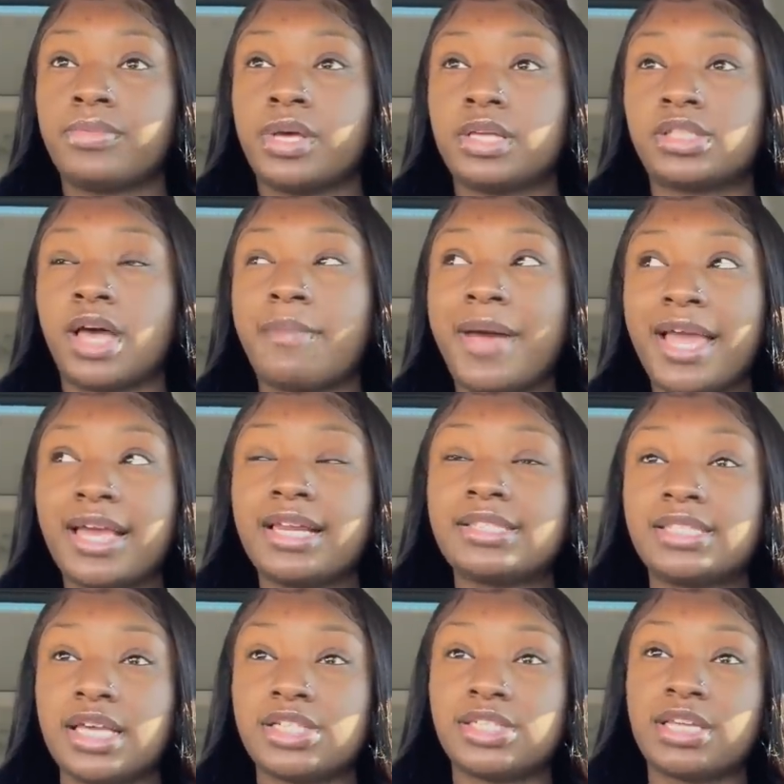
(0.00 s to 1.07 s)
So I might get it
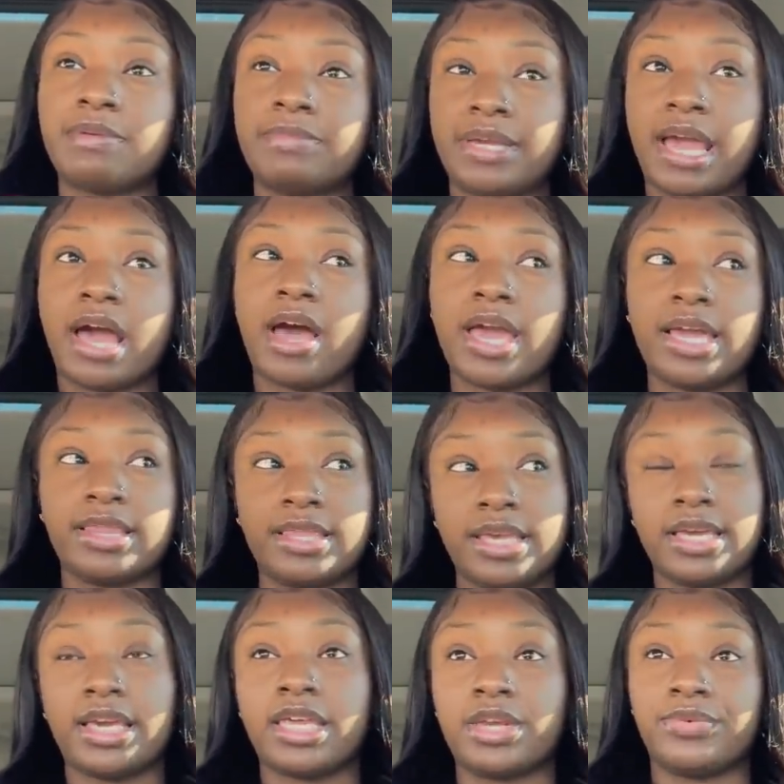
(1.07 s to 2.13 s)
touched up now and
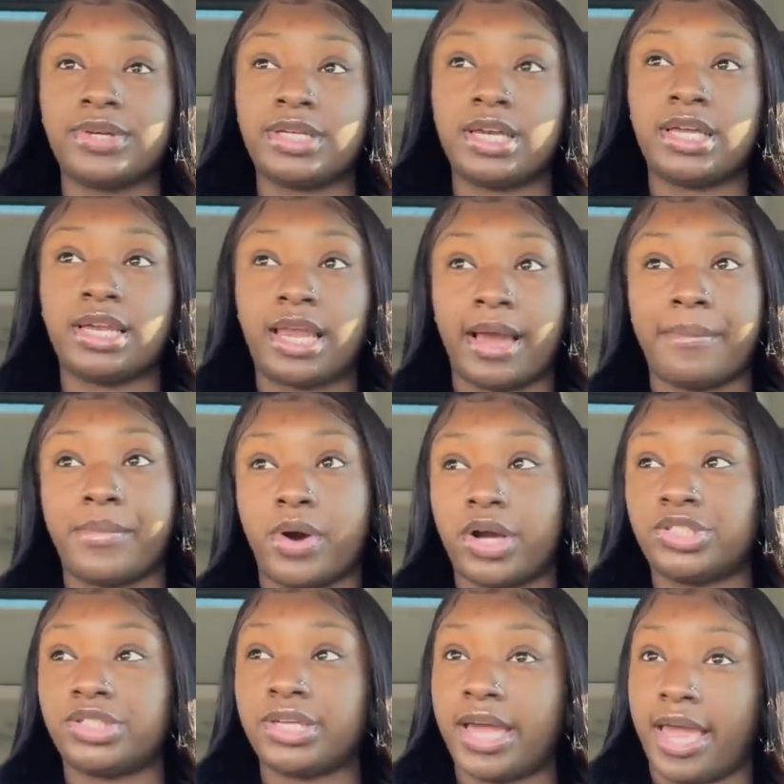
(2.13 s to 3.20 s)
then get it redone in like
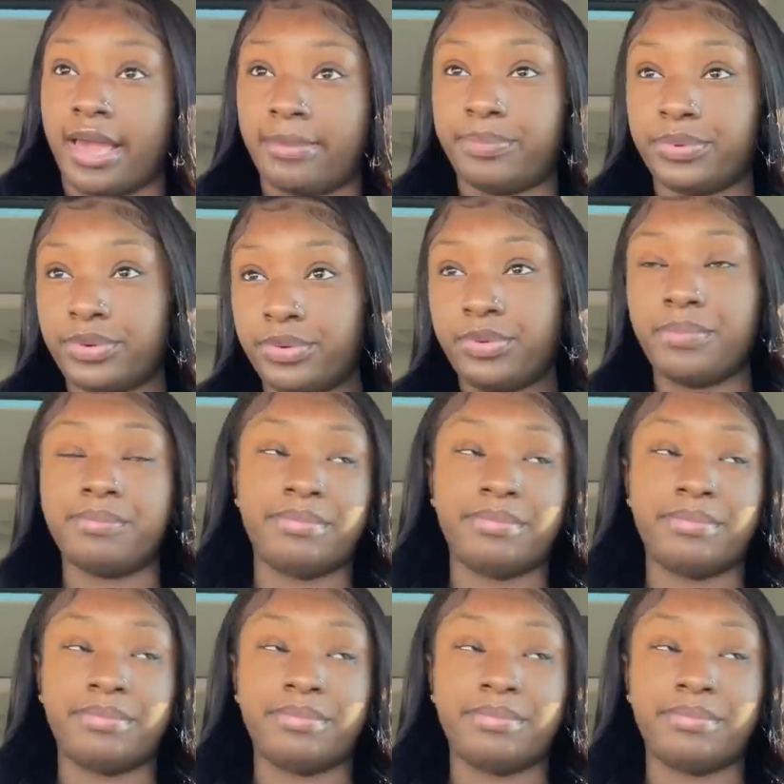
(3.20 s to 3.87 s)
March, April.